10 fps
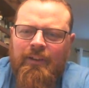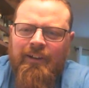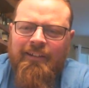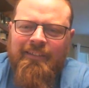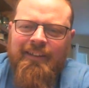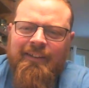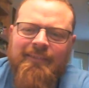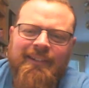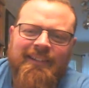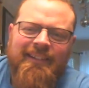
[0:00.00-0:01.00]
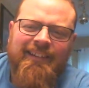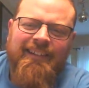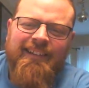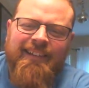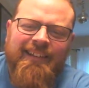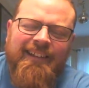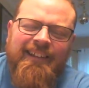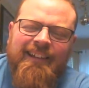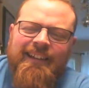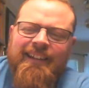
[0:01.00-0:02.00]
Hide the evidence.
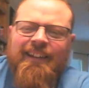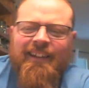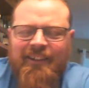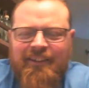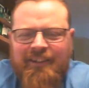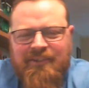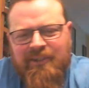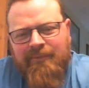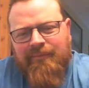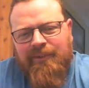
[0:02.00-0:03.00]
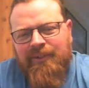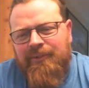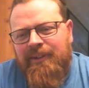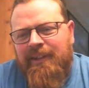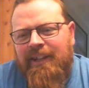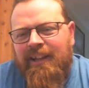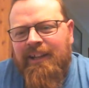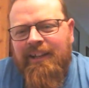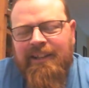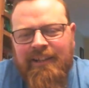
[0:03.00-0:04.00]
I caught shit for doing
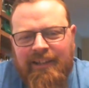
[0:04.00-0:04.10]
the